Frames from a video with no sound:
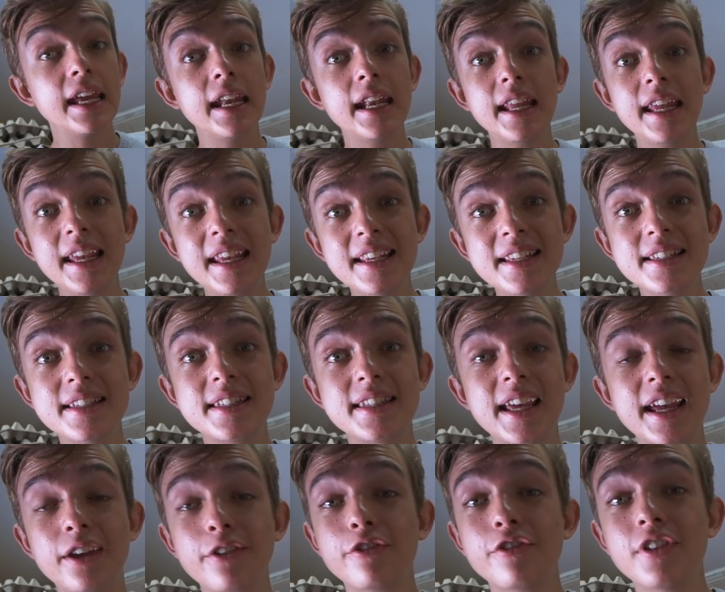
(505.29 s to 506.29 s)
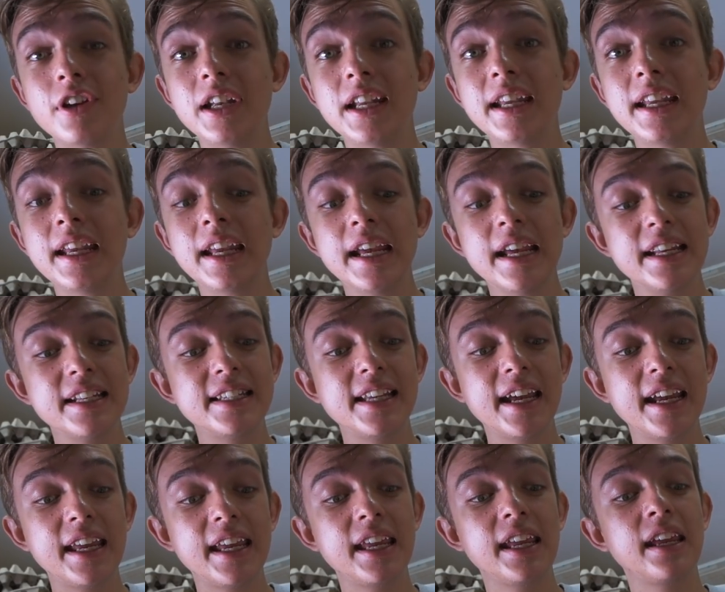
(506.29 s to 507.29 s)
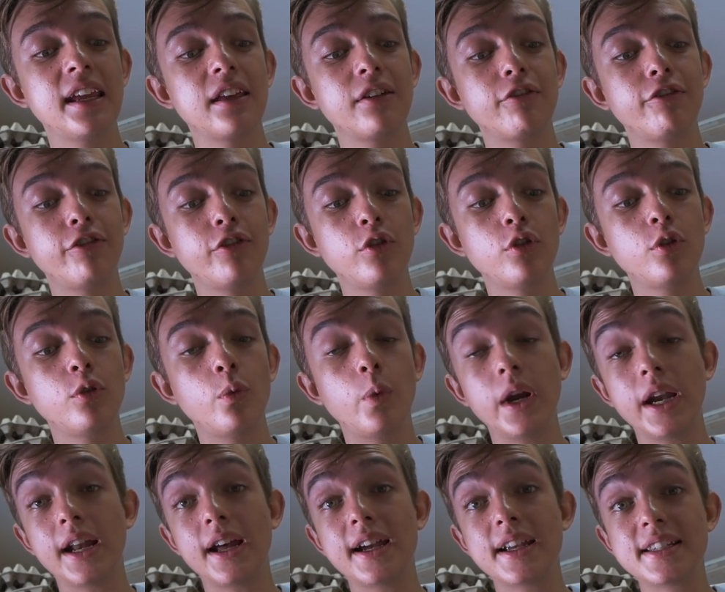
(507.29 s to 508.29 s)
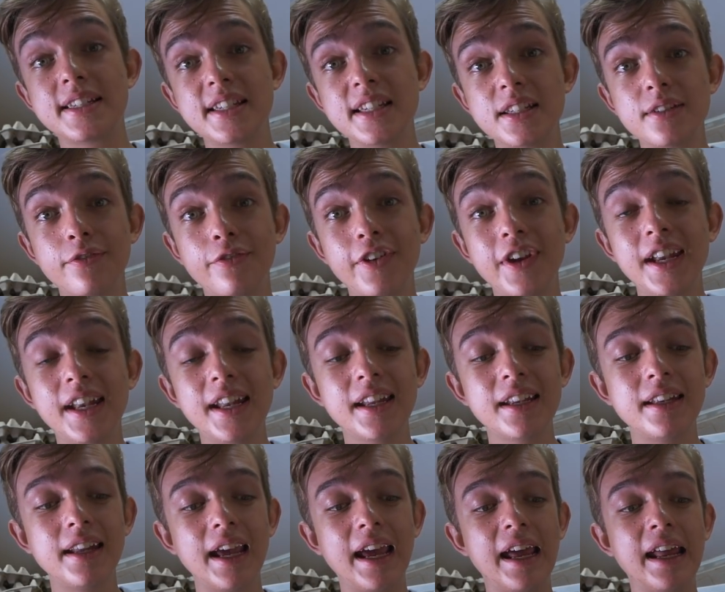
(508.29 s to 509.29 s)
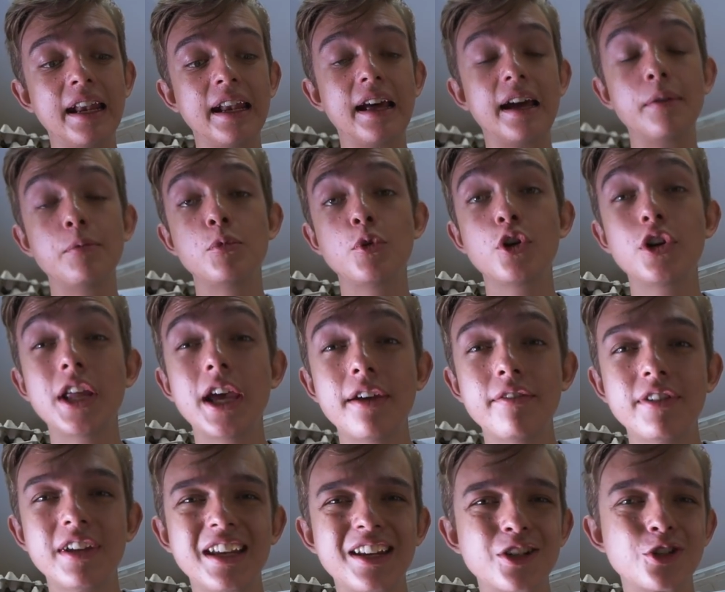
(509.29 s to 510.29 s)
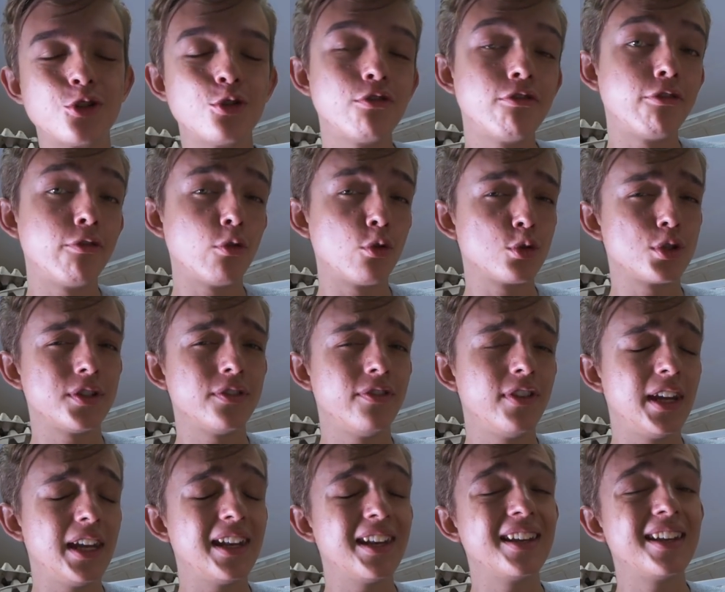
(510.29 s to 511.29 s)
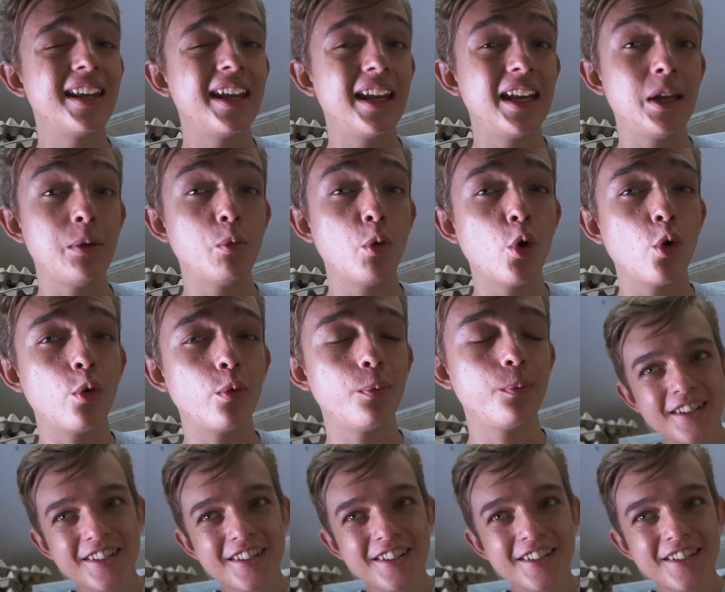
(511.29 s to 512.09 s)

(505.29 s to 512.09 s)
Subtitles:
It is thankfully taking food when I assist feed it, and I'm not having to force feed it anymore.